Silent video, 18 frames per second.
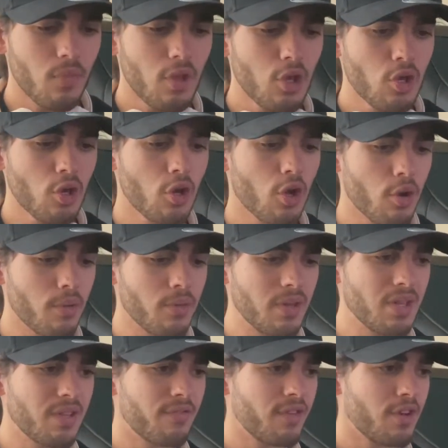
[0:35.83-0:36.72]

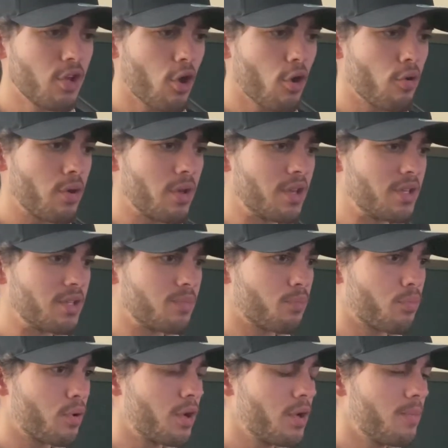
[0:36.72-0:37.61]
this video is
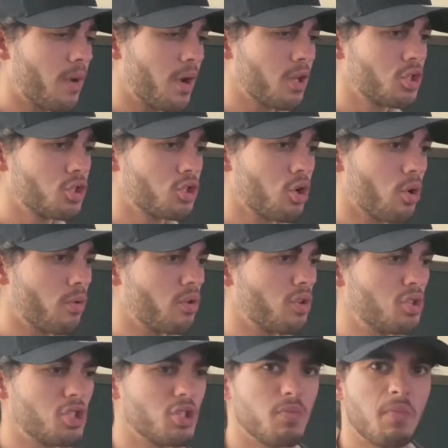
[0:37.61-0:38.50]
pretty much going to
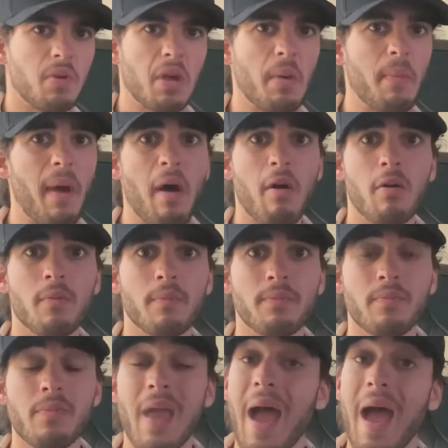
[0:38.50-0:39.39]
just be about
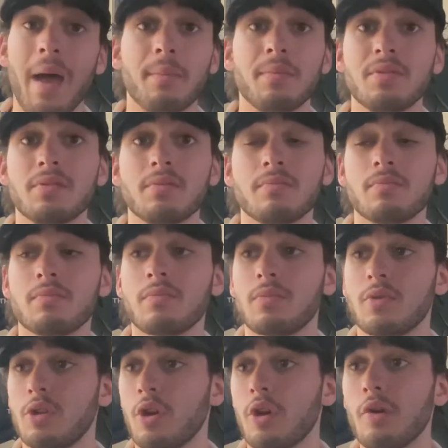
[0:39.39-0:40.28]
abs,
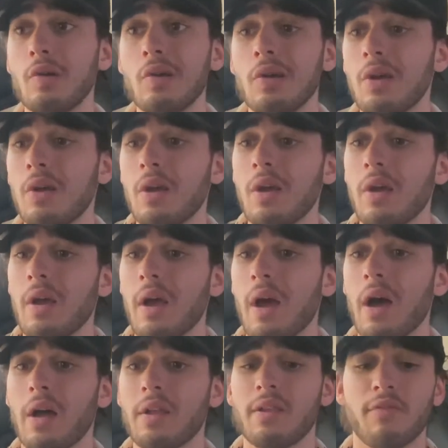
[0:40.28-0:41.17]

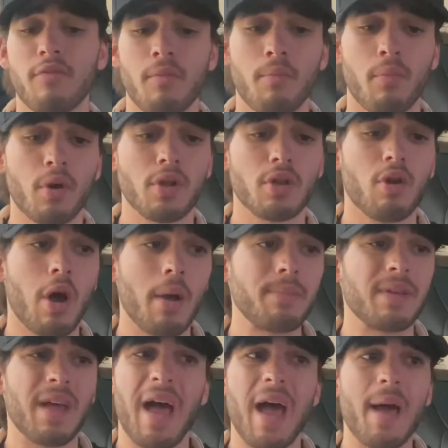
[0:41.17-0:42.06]
different body types,
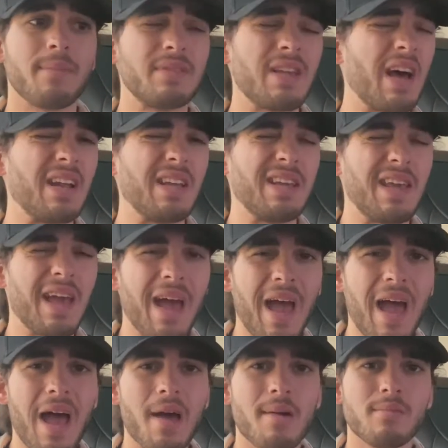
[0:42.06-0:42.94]
abs, how to get
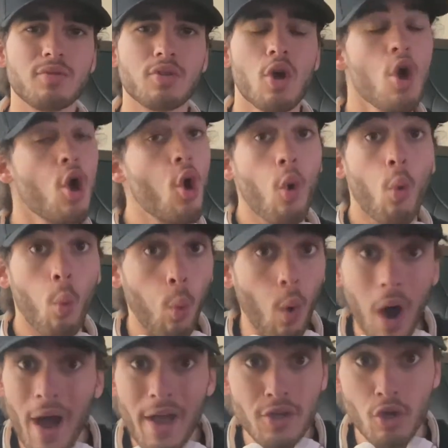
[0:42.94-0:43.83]
abs,
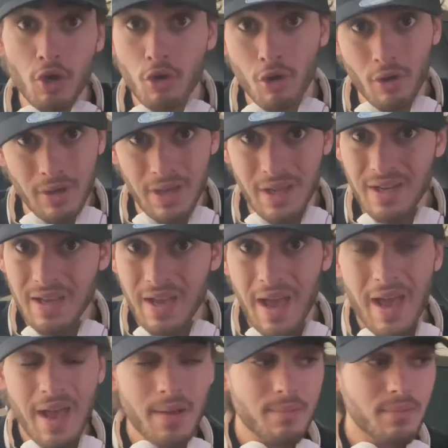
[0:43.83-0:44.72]
why you're not getting
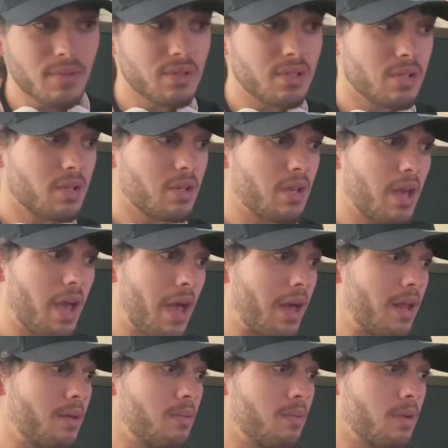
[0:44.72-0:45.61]
abs,
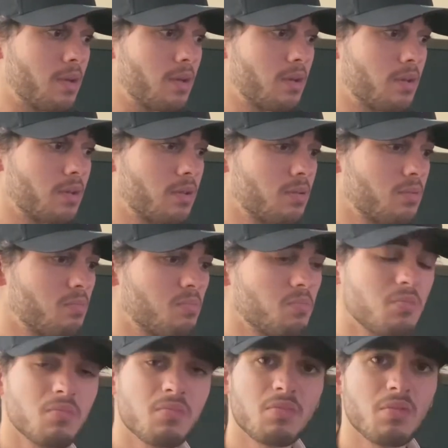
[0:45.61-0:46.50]
and
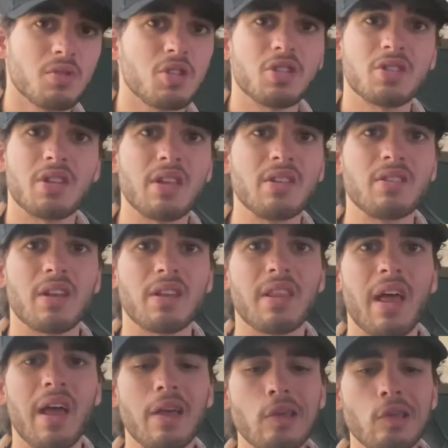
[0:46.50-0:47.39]
just things like
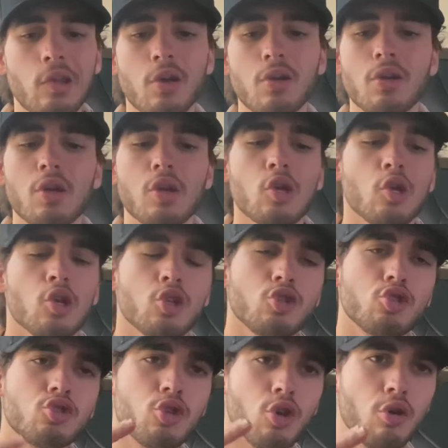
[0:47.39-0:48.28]
that,
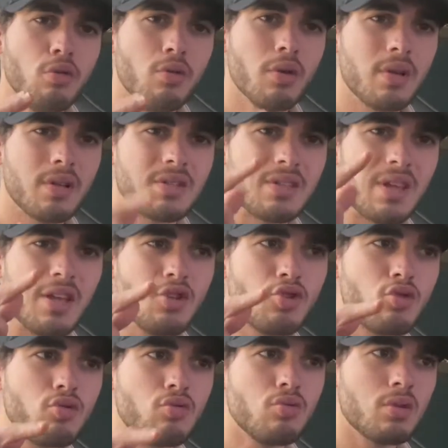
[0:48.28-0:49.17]
So, stay
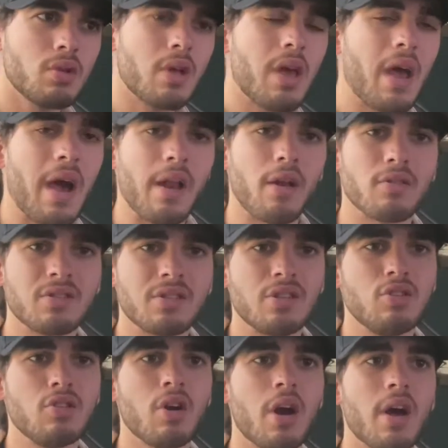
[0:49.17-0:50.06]
tuned, and I'll see
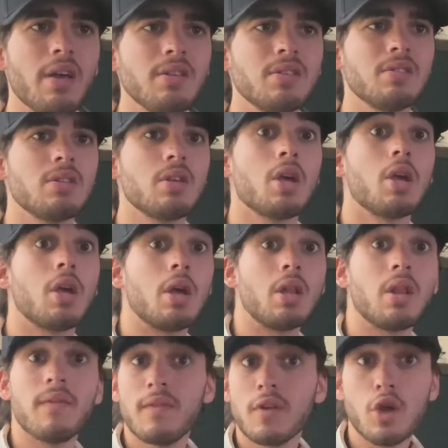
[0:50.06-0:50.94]
you guys in
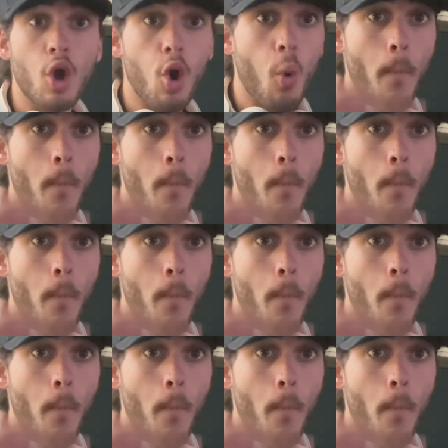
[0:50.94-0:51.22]
the video.